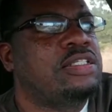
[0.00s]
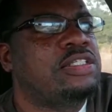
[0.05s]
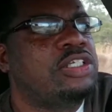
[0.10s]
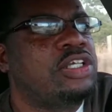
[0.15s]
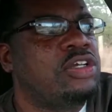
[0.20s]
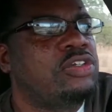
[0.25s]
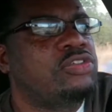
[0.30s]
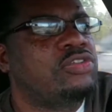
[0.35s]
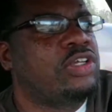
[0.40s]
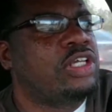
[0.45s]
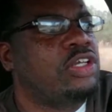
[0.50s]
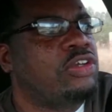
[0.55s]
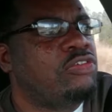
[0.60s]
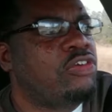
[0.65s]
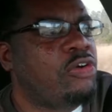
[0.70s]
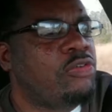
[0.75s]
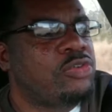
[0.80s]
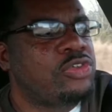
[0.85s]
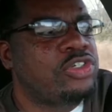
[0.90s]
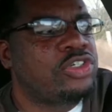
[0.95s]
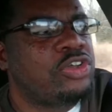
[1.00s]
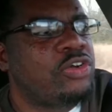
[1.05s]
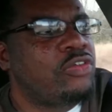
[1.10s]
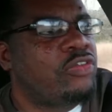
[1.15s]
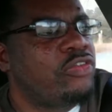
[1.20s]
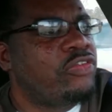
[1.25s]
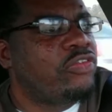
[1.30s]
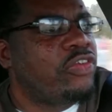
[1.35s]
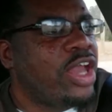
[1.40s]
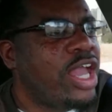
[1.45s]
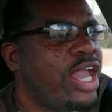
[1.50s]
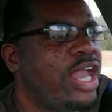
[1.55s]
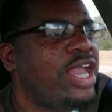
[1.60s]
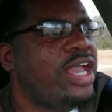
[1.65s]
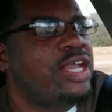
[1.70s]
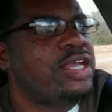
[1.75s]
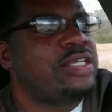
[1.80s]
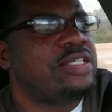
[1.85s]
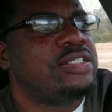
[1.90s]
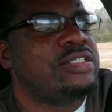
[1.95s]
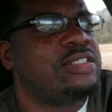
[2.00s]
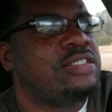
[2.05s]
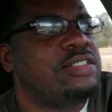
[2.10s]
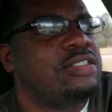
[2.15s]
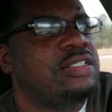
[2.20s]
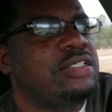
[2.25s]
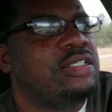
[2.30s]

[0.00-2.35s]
Children grow so fast.